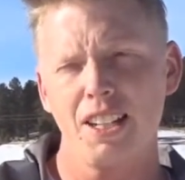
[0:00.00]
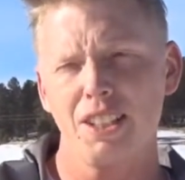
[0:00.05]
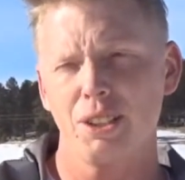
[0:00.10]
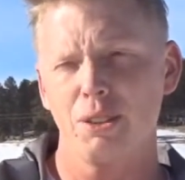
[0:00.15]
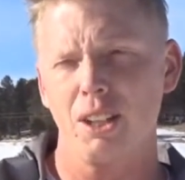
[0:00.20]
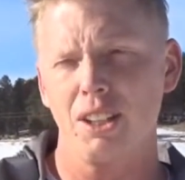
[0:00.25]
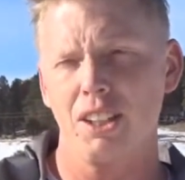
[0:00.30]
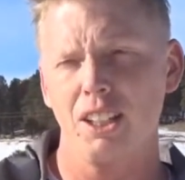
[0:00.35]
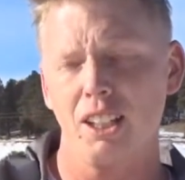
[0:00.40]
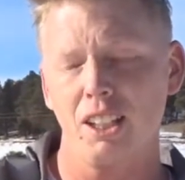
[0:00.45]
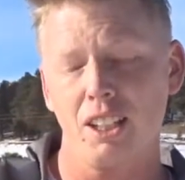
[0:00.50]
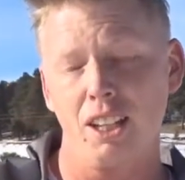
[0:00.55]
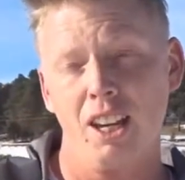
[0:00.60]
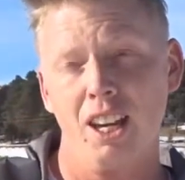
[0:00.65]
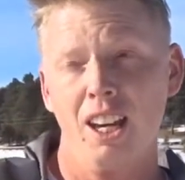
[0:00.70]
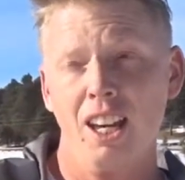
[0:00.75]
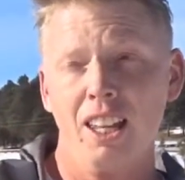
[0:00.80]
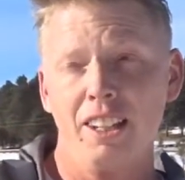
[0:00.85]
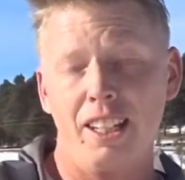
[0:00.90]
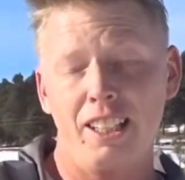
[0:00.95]
So I think
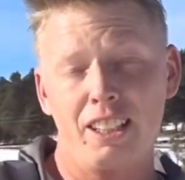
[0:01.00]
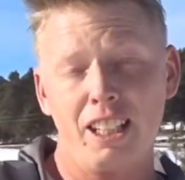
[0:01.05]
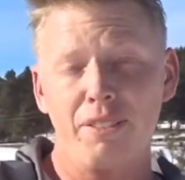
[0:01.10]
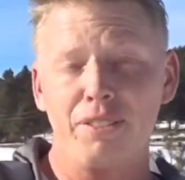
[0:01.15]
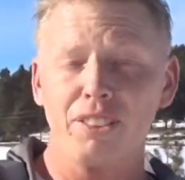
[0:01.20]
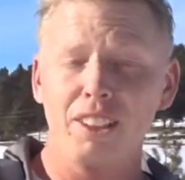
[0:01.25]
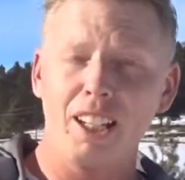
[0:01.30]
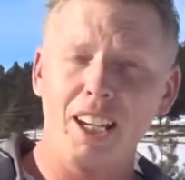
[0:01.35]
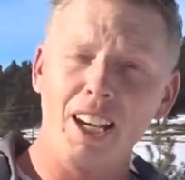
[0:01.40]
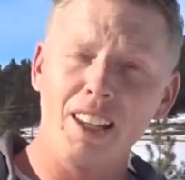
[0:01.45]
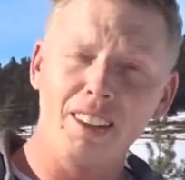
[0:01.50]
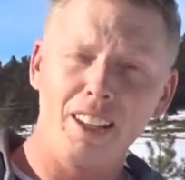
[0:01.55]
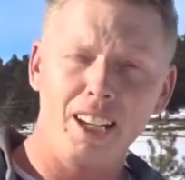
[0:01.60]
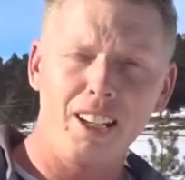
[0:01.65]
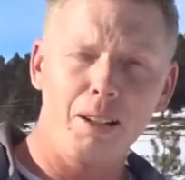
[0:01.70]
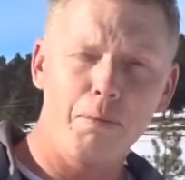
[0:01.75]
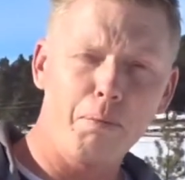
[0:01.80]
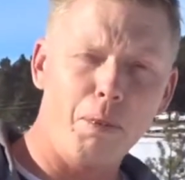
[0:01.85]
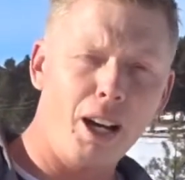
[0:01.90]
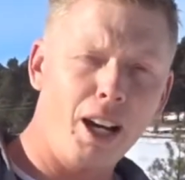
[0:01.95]
they definitely had that
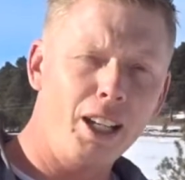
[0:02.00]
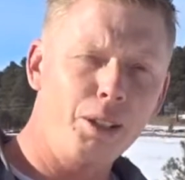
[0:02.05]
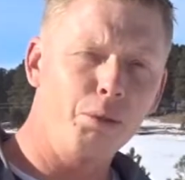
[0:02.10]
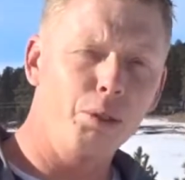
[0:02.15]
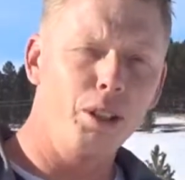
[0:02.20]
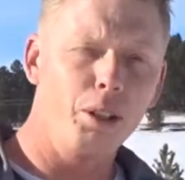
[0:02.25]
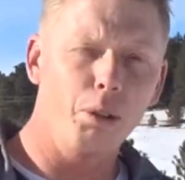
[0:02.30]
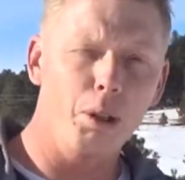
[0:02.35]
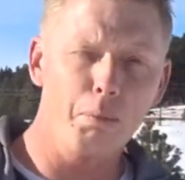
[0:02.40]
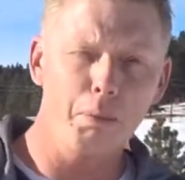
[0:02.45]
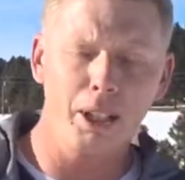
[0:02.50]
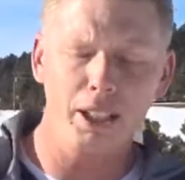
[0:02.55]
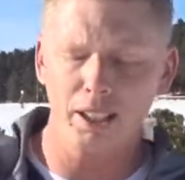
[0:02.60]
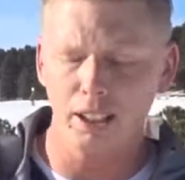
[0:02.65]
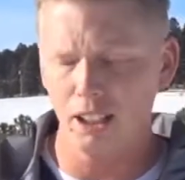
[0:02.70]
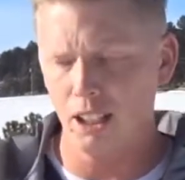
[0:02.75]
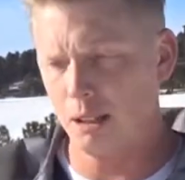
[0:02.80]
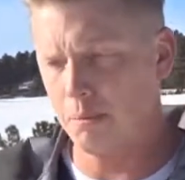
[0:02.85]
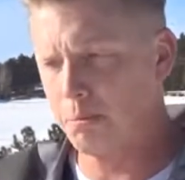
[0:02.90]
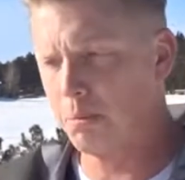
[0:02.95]
in mind when they were making
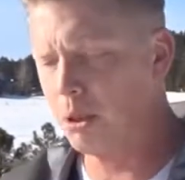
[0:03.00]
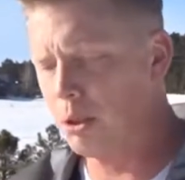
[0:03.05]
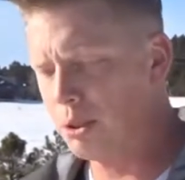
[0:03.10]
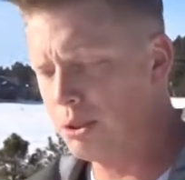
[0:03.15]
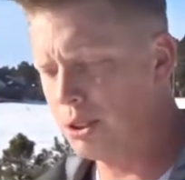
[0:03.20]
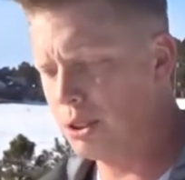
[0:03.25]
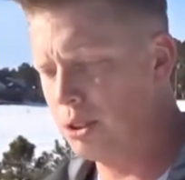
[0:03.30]
the Empulse